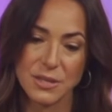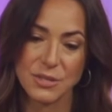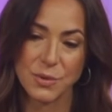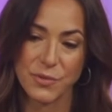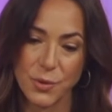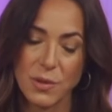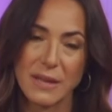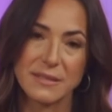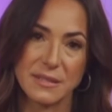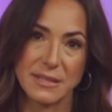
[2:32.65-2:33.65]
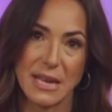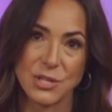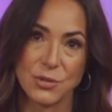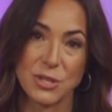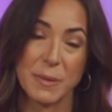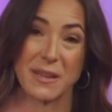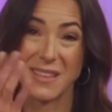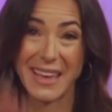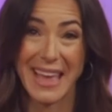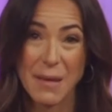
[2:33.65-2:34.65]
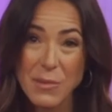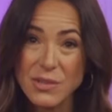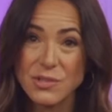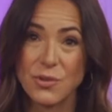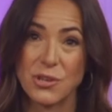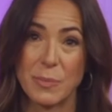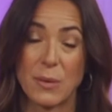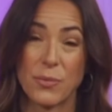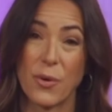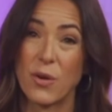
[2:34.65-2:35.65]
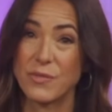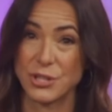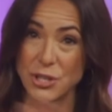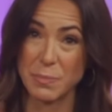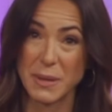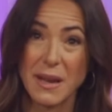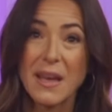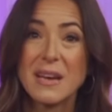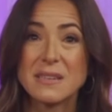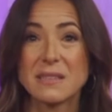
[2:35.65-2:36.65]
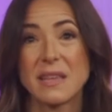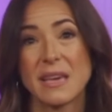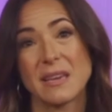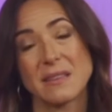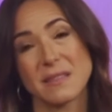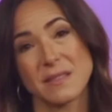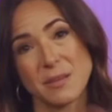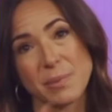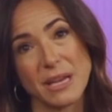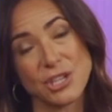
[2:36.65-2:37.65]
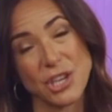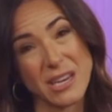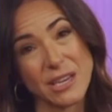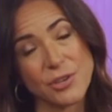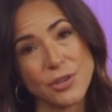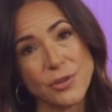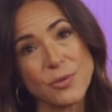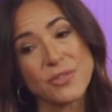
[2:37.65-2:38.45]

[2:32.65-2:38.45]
is sort of utilize this national shipping because I am concerned about with all the shipping delays and the supply chain issues.